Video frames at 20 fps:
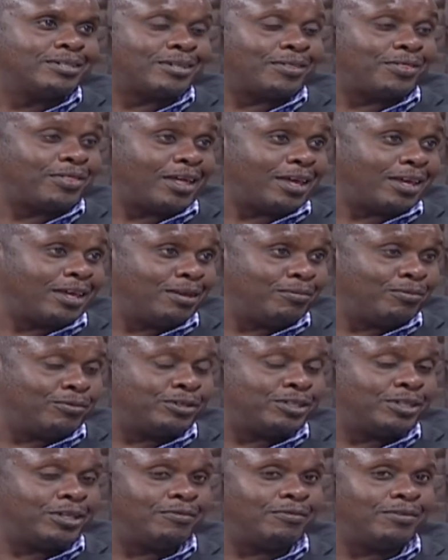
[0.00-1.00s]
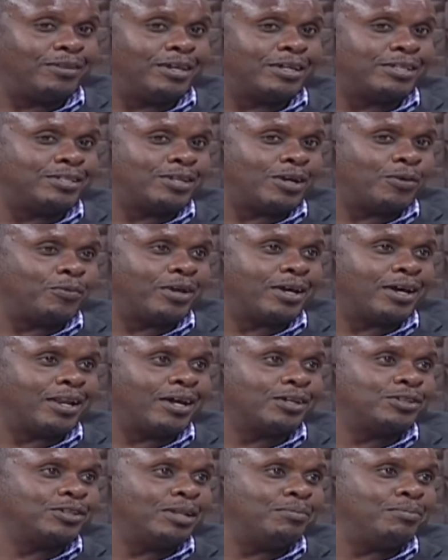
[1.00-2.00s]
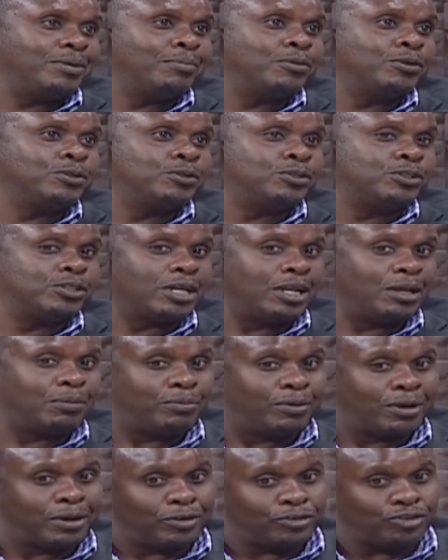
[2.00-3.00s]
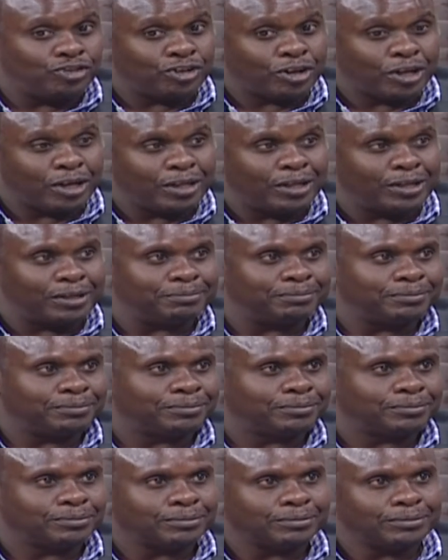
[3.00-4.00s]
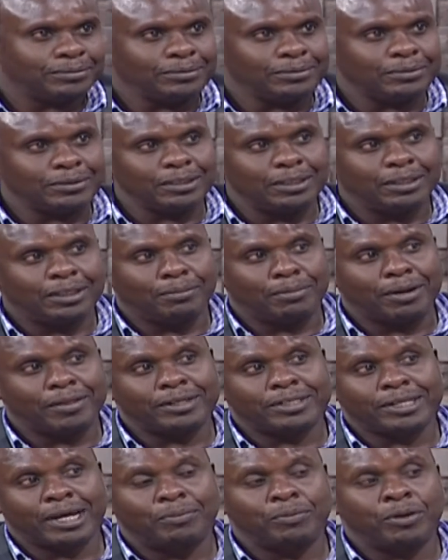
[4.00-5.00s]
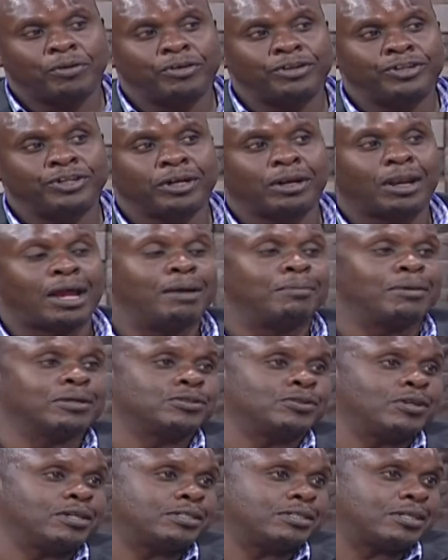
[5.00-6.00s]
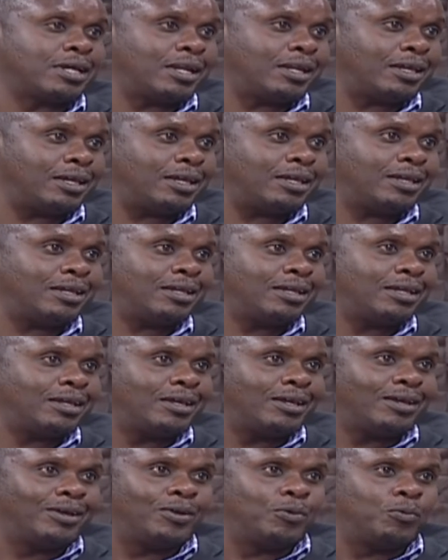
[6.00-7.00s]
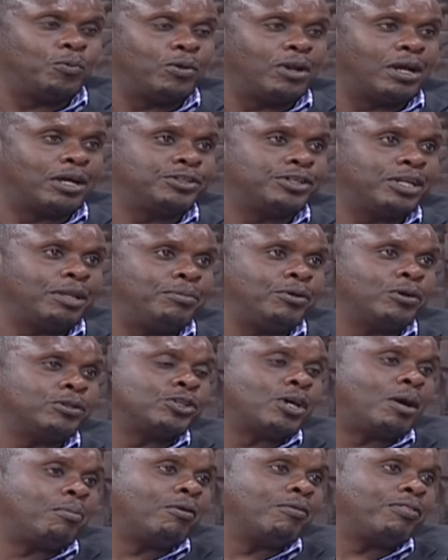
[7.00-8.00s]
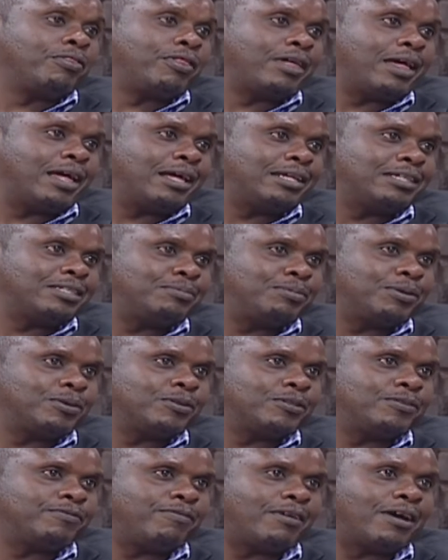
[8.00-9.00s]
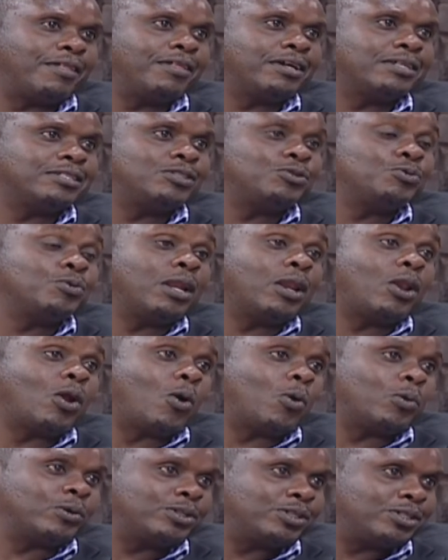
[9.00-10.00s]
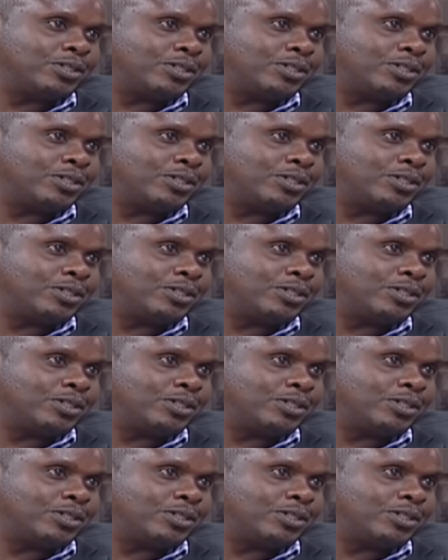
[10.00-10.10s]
So thank you, Ebru TV, that we can actually be able to celebrate our journey. That by the time we're reaching climax on a Sunday, we'll actually be on top of things, because fathers do a lot.